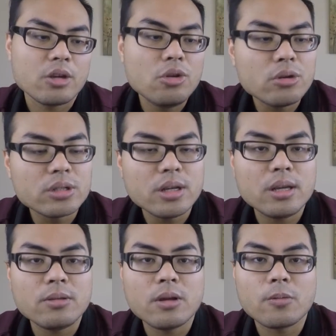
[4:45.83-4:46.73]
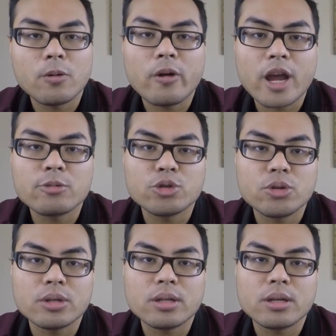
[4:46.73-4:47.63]
Usually your program
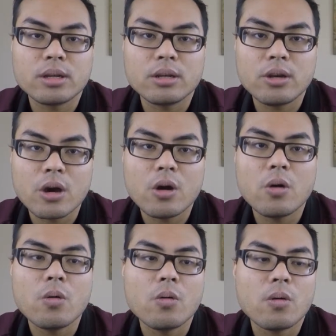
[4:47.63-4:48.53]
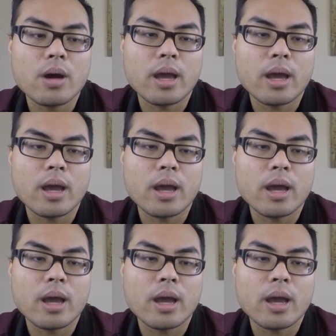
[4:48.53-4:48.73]
should know